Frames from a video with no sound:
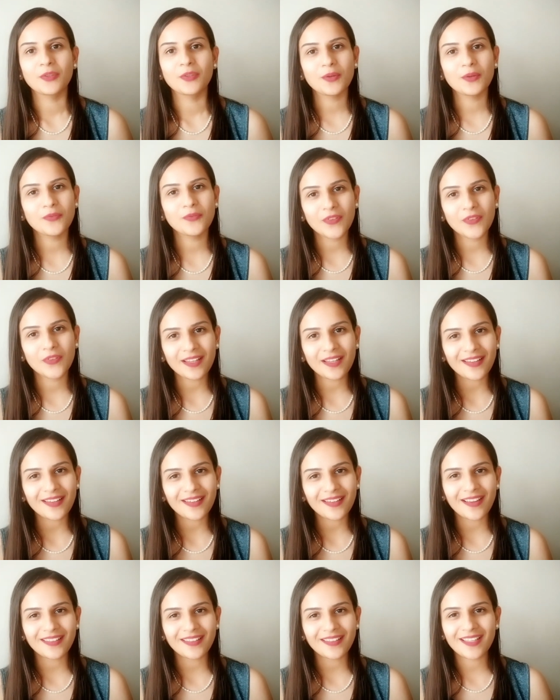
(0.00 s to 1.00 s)
You're
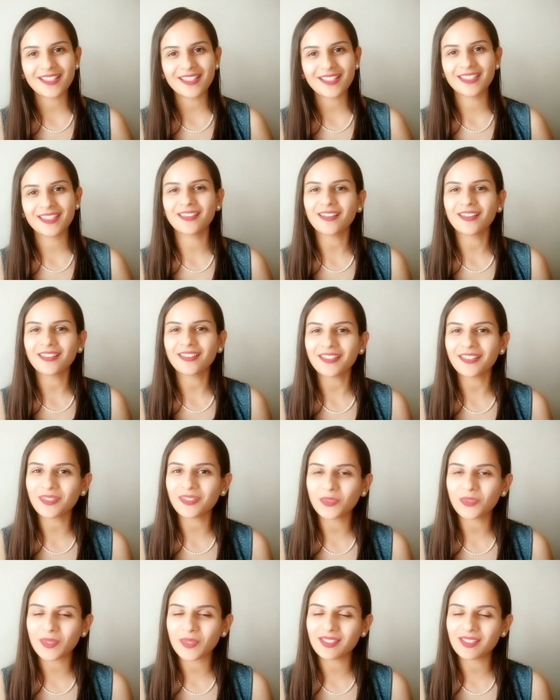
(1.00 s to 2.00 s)
feeling like there's
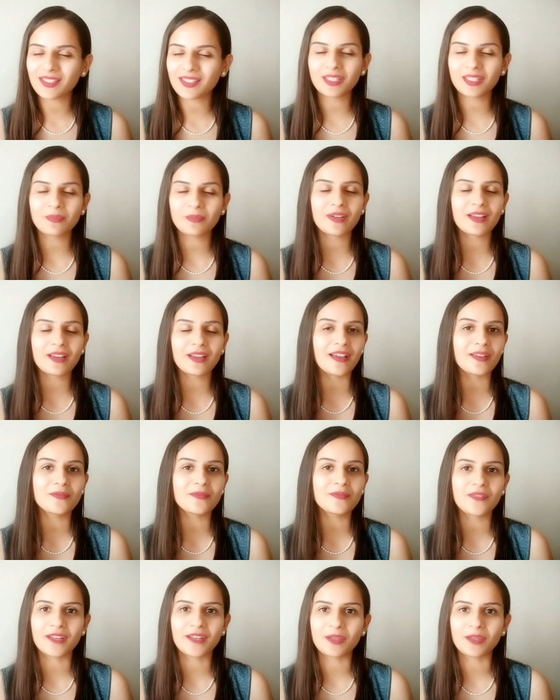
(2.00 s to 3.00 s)
nothing interesting in my
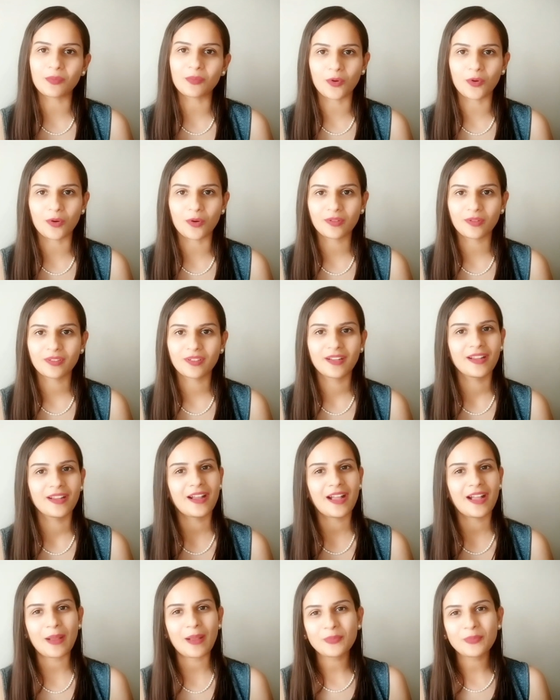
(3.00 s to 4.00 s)
life anymore.
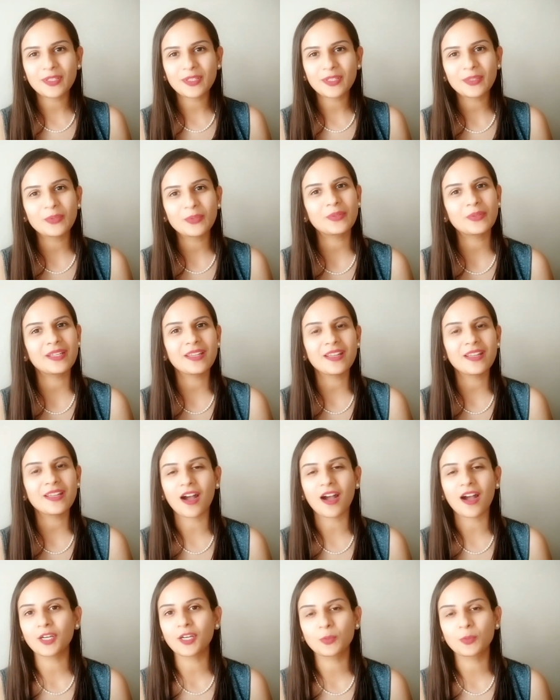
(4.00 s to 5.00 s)

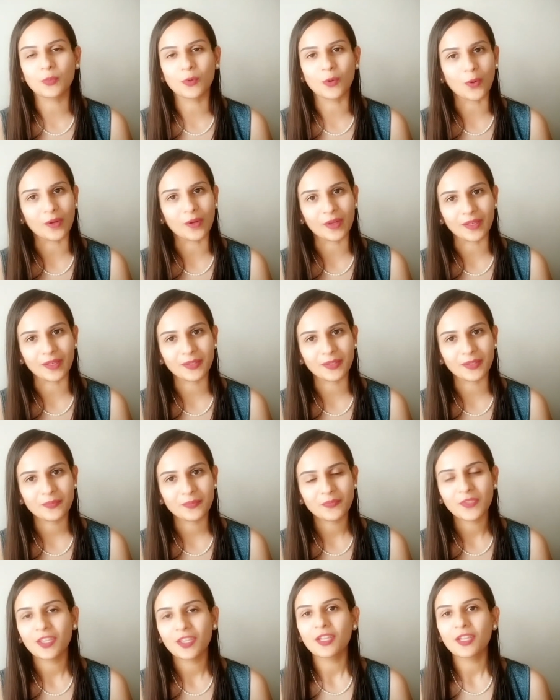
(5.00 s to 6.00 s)
Absolutely heartbroken.
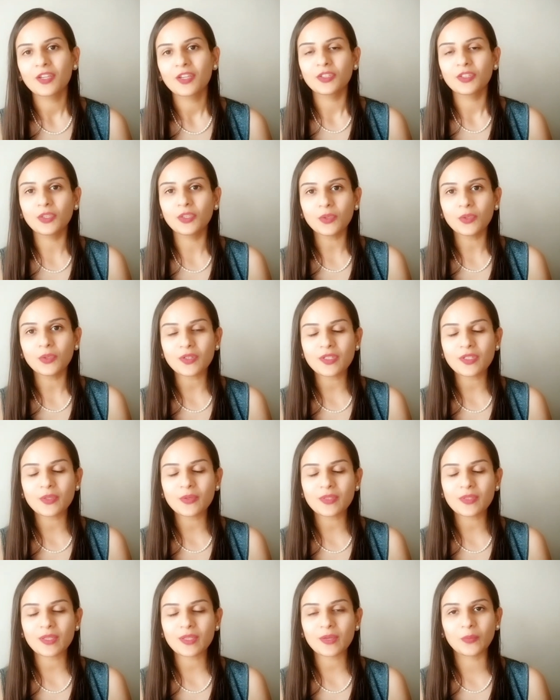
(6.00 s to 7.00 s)
You
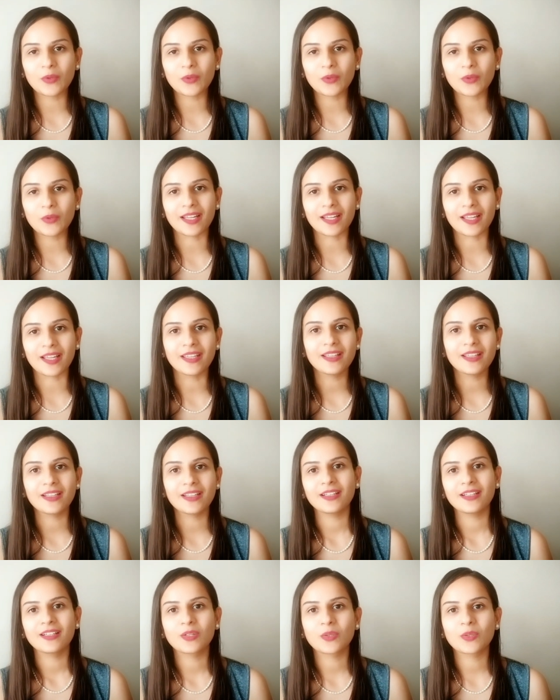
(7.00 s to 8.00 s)
could use a word
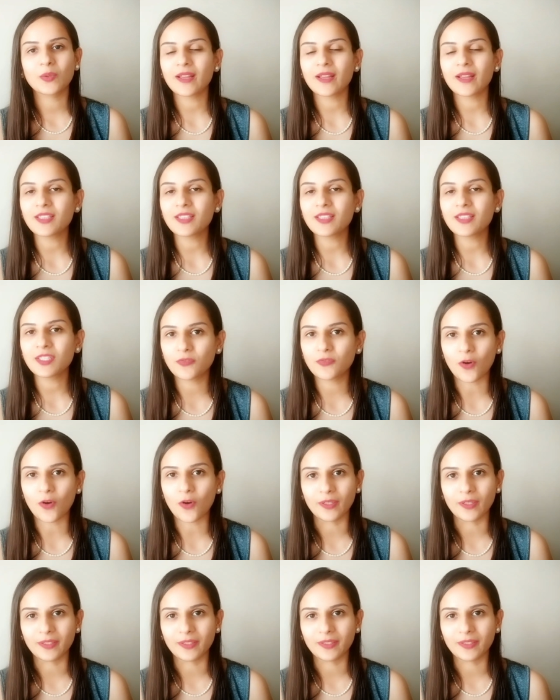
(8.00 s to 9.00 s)
like
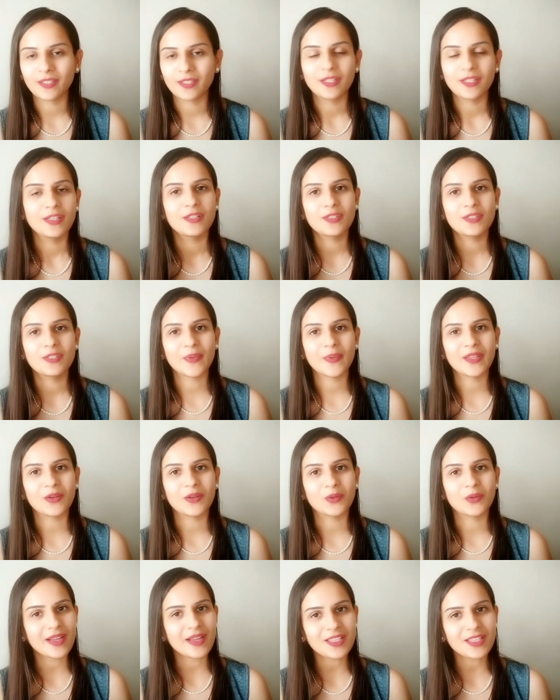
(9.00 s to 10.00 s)
crestfallen. So
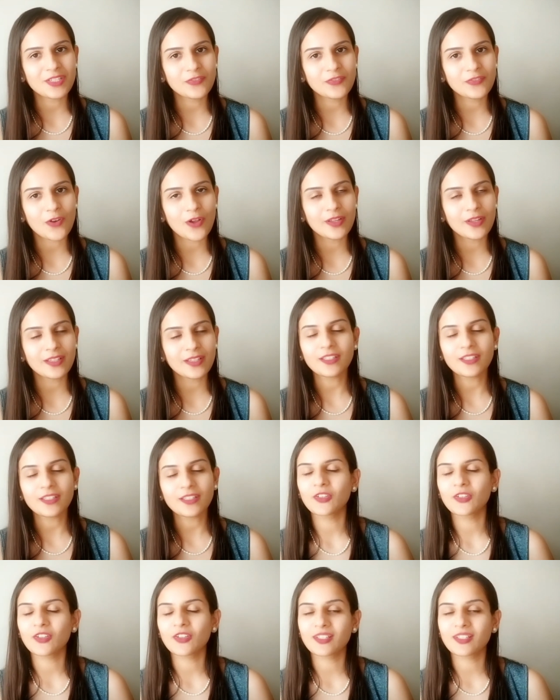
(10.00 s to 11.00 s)
when you're
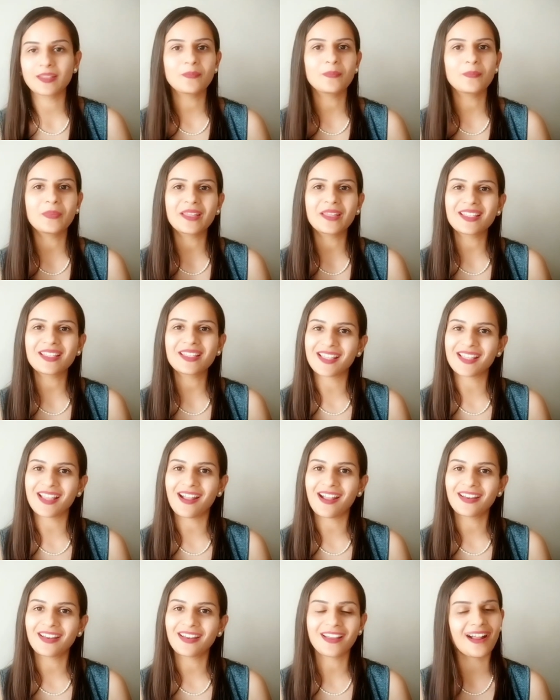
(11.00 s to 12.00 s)
crestfallen, you're simply
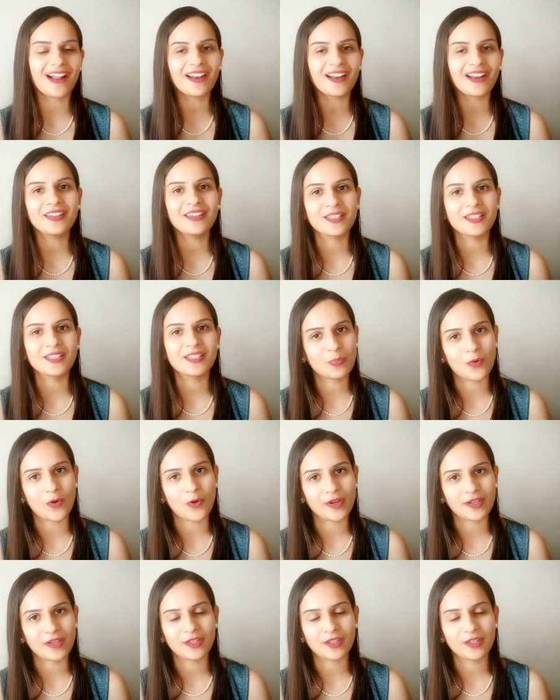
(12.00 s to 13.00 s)
sad and
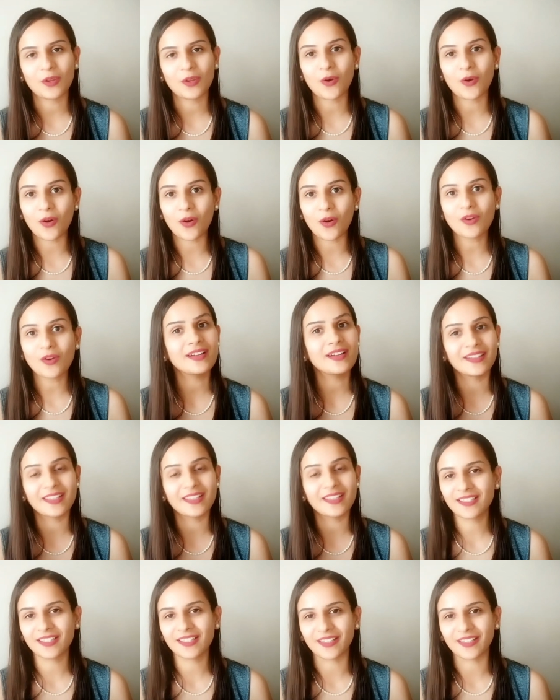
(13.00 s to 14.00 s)
disappointed or
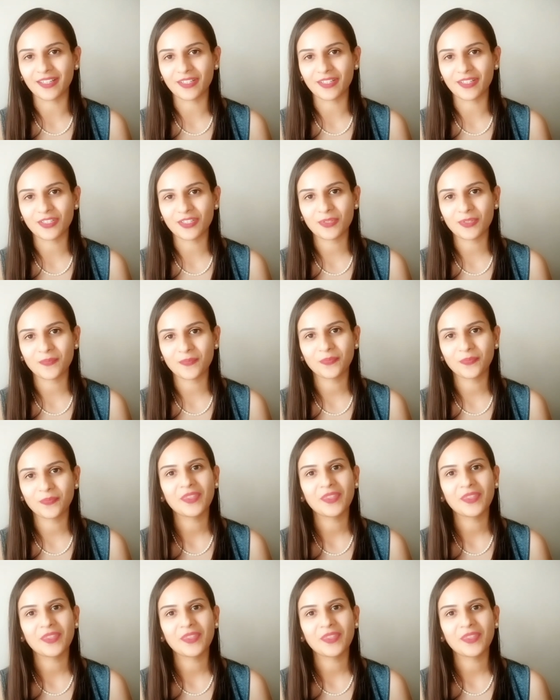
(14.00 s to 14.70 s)
discouraged